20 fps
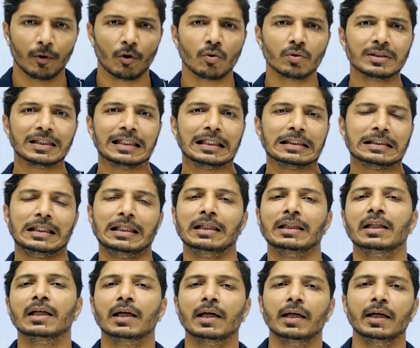because it is
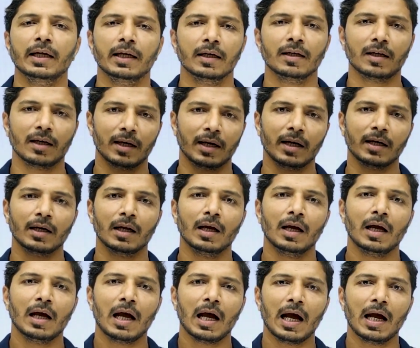ethically incorrect,
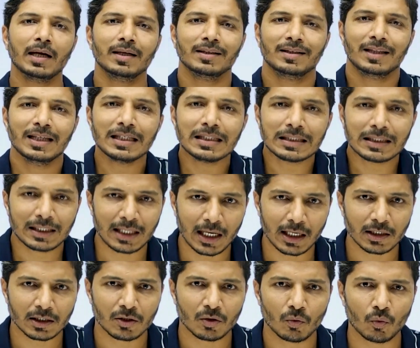and this
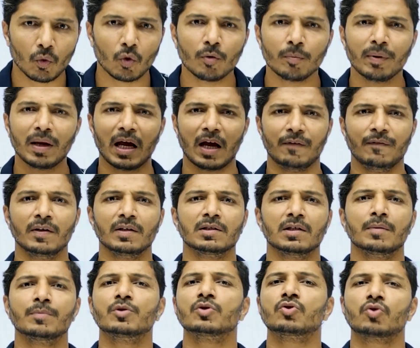text won't be having
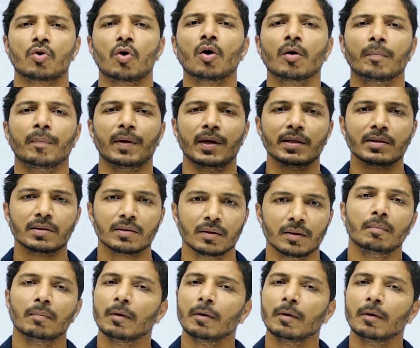some strong base.